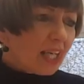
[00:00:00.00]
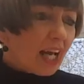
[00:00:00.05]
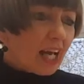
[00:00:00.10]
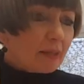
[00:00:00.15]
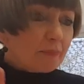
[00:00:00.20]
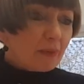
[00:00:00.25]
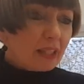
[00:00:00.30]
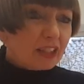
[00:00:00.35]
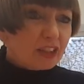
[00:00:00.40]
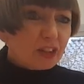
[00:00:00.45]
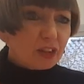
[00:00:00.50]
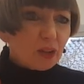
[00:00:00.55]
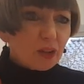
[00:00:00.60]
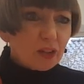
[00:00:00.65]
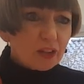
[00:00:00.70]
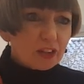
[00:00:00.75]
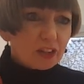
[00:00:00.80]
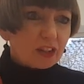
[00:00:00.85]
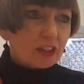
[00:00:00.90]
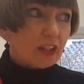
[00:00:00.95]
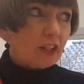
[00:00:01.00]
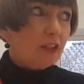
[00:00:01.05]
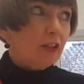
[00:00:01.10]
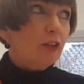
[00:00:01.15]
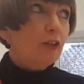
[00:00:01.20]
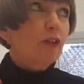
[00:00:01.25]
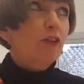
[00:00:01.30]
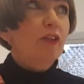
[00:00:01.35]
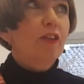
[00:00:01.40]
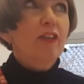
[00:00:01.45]
and my
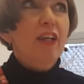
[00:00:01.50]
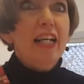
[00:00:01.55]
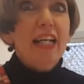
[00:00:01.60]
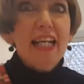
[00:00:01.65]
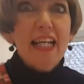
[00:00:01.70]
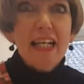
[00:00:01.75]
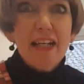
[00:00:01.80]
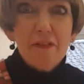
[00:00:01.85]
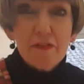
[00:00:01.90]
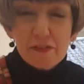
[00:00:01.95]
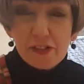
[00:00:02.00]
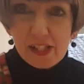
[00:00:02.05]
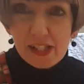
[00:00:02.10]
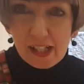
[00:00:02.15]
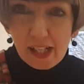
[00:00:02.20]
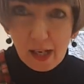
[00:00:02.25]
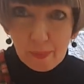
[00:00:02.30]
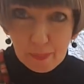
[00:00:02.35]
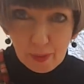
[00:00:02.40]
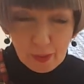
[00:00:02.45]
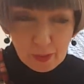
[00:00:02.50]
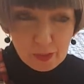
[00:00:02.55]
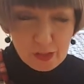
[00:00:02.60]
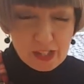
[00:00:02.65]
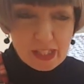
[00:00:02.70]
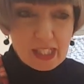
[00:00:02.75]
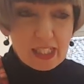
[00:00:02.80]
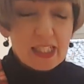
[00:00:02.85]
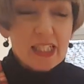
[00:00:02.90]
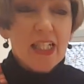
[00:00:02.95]
daughter raved
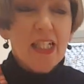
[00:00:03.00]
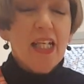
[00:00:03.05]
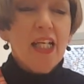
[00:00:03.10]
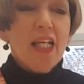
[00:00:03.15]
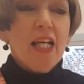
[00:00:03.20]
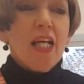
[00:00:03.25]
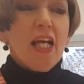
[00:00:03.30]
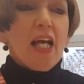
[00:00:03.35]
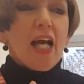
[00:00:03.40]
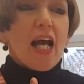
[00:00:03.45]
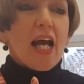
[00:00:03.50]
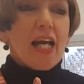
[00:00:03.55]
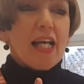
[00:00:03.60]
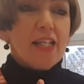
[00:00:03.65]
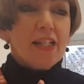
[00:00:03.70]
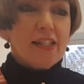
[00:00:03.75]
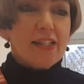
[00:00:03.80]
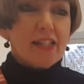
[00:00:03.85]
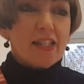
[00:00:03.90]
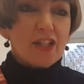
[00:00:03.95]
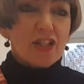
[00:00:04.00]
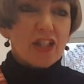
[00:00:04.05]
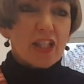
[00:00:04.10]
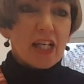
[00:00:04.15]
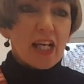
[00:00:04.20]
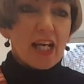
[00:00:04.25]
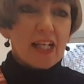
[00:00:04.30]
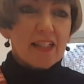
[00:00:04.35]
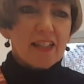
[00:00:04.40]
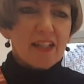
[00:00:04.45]
about it, and that
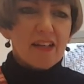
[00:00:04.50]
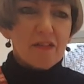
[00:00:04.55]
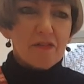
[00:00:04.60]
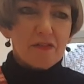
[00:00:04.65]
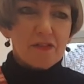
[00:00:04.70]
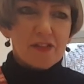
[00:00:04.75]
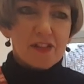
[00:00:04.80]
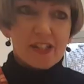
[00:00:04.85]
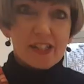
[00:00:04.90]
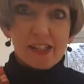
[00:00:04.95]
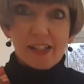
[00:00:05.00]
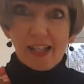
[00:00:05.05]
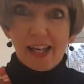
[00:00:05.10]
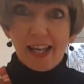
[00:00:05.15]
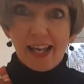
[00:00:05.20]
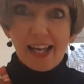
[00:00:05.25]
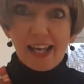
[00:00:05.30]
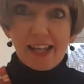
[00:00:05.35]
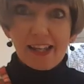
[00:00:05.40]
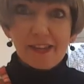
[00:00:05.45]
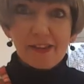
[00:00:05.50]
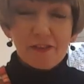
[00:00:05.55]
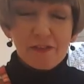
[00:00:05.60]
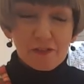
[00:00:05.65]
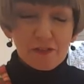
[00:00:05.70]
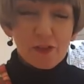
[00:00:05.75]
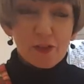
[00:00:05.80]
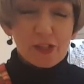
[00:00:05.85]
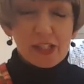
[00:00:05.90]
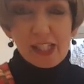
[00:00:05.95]
she had loved the
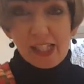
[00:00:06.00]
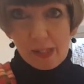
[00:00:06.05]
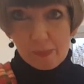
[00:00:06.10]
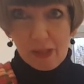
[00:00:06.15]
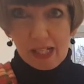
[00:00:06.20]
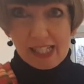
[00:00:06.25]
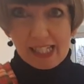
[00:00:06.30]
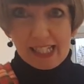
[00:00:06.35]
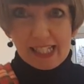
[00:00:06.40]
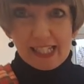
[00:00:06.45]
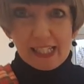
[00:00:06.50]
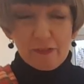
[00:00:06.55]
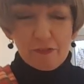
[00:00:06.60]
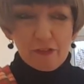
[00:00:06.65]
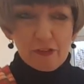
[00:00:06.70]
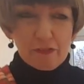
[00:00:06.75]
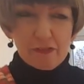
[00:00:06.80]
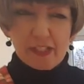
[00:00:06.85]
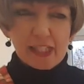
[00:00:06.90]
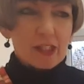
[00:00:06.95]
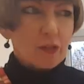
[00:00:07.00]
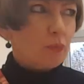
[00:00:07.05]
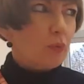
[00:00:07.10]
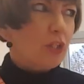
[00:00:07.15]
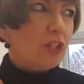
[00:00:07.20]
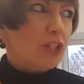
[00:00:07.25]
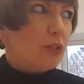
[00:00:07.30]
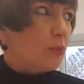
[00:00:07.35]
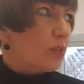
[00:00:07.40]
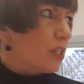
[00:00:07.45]
food. This is my DD15
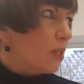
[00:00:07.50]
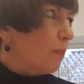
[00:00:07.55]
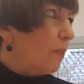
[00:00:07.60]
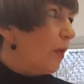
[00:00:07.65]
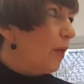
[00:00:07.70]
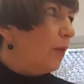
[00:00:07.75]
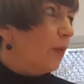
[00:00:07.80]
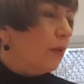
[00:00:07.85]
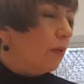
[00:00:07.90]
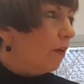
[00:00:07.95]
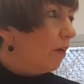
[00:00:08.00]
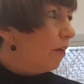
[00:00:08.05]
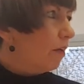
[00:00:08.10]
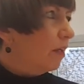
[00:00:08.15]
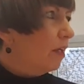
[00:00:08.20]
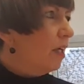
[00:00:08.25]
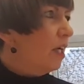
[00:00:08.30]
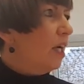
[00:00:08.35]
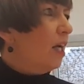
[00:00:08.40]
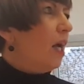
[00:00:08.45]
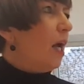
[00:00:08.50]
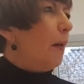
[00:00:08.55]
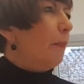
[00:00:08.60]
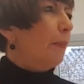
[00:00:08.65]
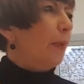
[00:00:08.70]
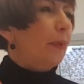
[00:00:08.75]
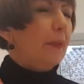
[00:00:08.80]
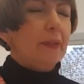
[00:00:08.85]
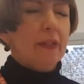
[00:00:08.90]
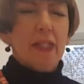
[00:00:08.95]
when she was about
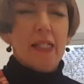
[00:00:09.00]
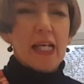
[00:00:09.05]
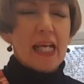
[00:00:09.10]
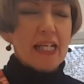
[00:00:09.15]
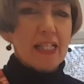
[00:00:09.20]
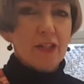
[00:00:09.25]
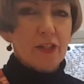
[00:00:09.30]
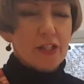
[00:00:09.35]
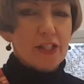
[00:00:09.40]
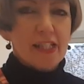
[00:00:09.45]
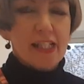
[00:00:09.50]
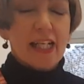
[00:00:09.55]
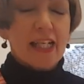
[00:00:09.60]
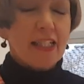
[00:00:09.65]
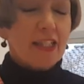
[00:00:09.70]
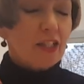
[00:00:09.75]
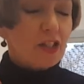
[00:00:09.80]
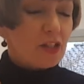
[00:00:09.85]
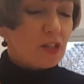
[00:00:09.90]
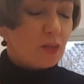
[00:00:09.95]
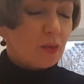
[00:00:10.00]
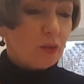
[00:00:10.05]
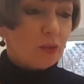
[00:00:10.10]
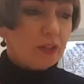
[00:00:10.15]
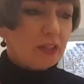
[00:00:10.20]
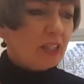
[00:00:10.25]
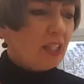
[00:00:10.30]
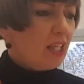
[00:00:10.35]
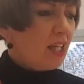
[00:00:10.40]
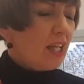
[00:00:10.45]
9 or 10 years
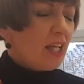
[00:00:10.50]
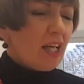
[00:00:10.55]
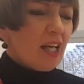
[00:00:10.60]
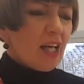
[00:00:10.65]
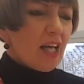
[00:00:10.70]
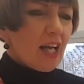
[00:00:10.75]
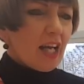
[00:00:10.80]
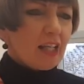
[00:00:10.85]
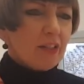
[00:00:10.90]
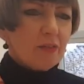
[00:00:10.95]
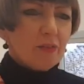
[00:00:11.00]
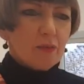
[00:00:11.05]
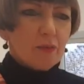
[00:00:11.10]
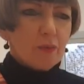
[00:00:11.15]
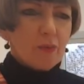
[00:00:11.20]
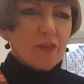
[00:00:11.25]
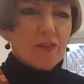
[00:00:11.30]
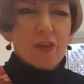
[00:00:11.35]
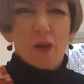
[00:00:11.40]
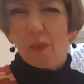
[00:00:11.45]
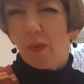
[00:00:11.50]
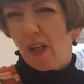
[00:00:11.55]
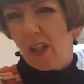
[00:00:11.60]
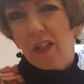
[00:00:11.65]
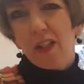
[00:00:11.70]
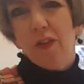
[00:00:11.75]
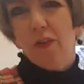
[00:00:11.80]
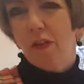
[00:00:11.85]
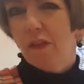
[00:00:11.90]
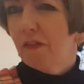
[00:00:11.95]
old. And we thought, well,
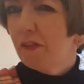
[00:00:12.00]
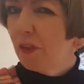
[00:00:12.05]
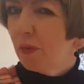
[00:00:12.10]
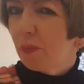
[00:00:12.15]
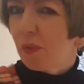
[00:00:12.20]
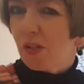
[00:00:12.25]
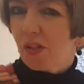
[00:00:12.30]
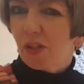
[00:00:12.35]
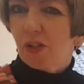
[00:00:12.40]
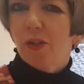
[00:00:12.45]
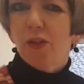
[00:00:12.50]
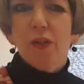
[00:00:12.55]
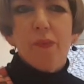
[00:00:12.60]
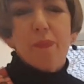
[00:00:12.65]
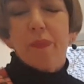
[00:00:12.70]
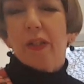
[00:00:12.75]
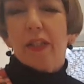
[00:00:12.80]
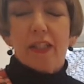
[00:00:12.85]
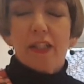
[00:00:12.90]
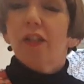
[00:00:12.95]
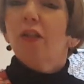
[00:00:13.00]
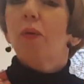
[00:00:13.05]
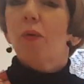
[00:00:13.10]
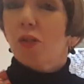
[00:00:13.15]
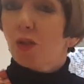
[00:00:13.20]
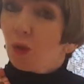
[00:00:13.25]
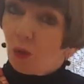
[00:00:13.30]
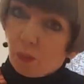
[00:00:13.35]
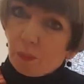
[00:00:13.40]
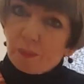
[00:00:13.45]
you know, the food was good, but, you know, it
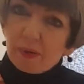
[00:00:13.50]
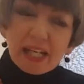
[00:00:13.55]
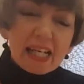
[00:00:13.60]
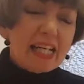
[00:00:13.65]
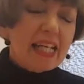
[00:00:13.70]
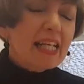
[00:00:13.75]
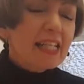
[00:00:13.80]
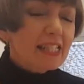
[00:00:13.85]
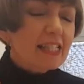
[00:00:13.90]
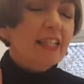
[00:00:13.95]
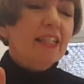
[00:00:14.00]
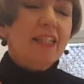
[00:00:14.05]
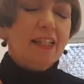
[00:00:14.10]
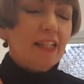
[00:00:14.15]
was homemade,